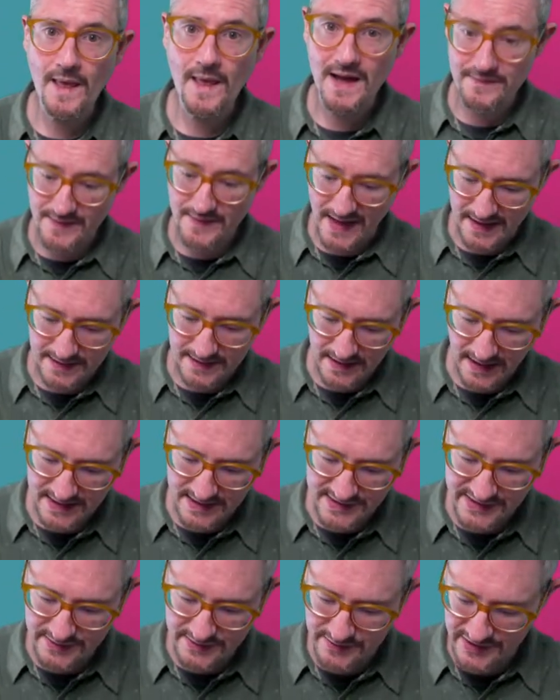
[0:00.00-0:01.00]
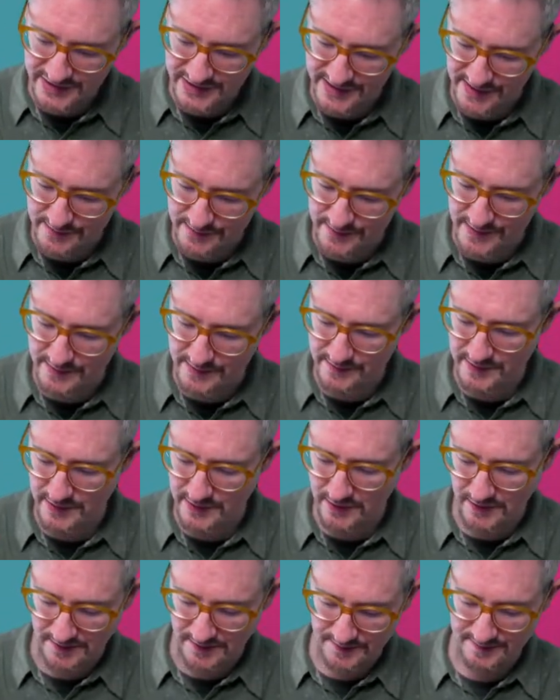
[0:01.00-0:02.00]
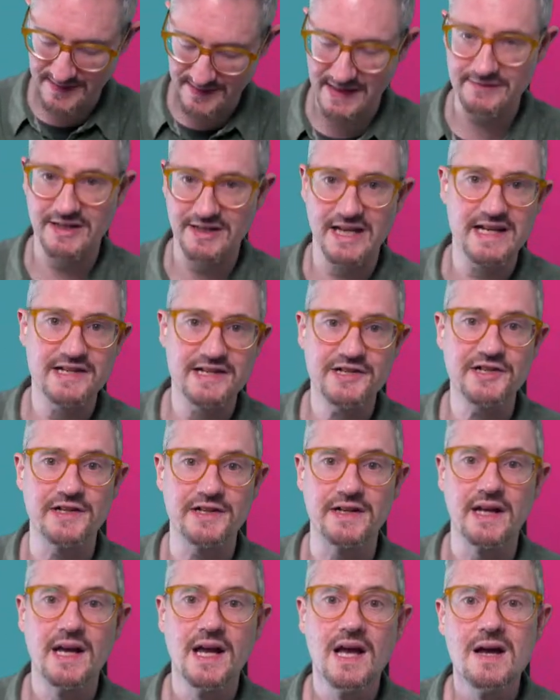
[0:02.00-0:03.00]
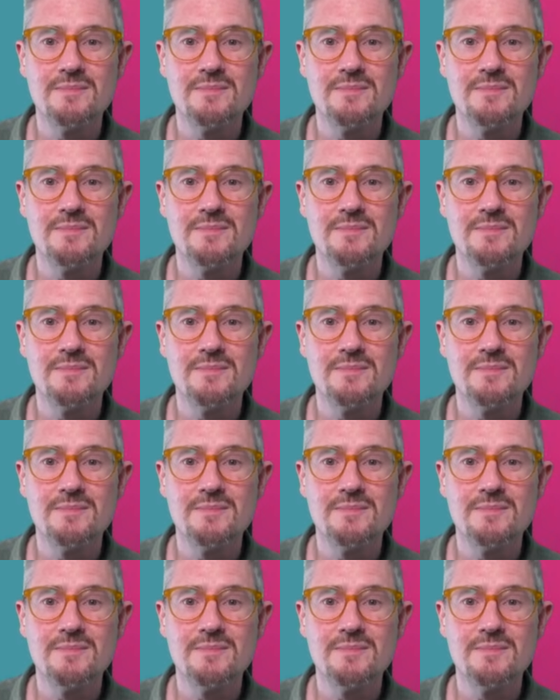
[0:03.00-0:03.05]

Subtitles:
And then I do show you your navigation,